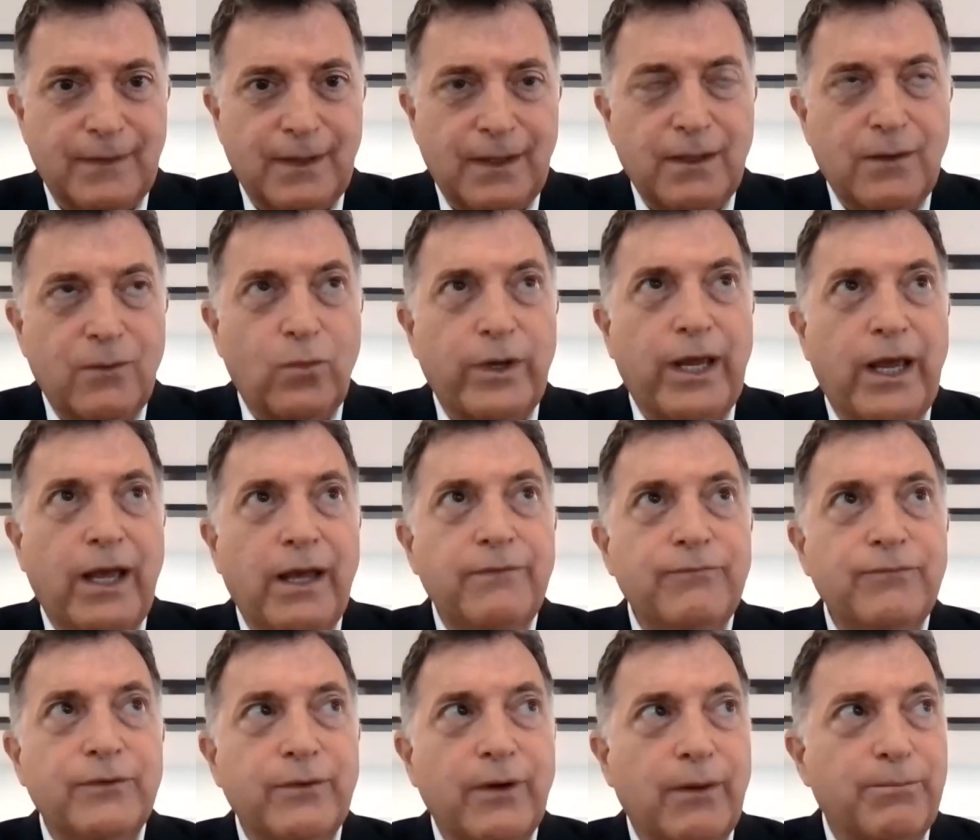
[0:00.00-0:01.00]
We have
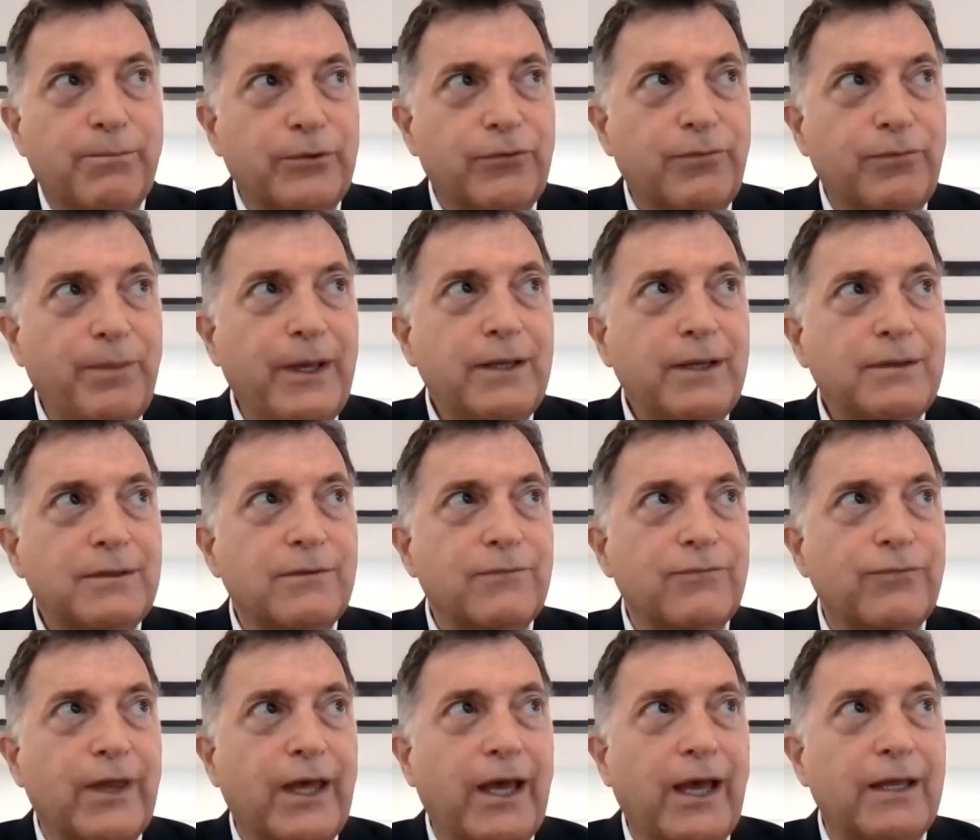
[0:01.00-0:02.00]
a perspective
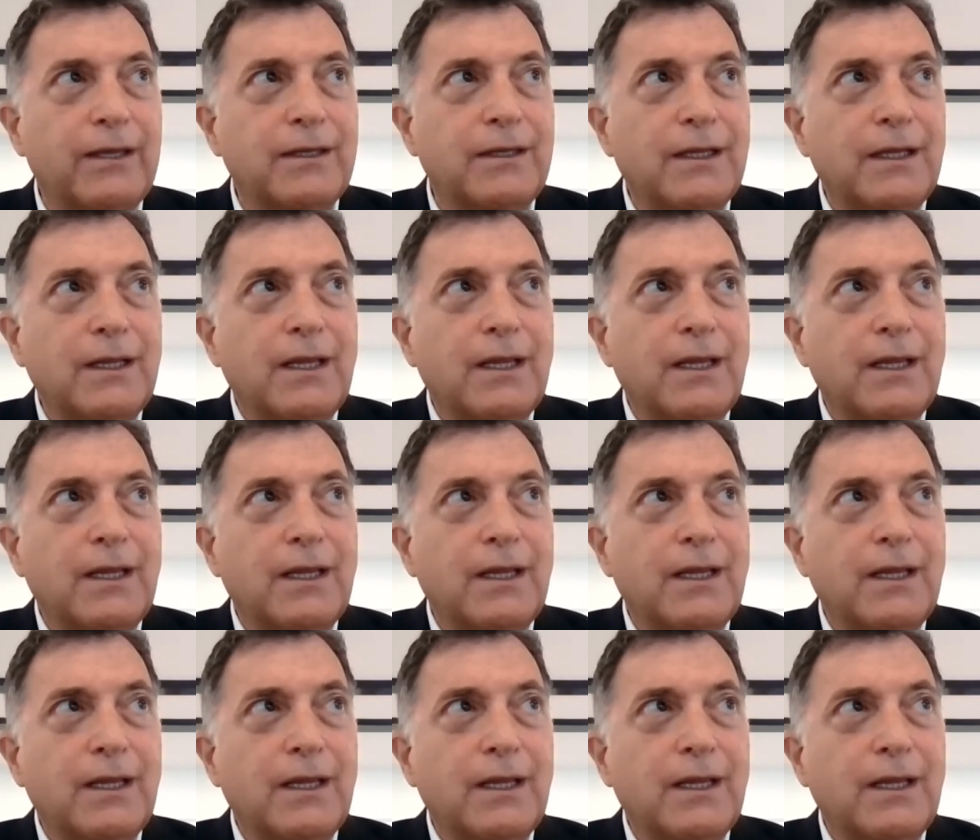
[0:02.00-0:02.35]
that,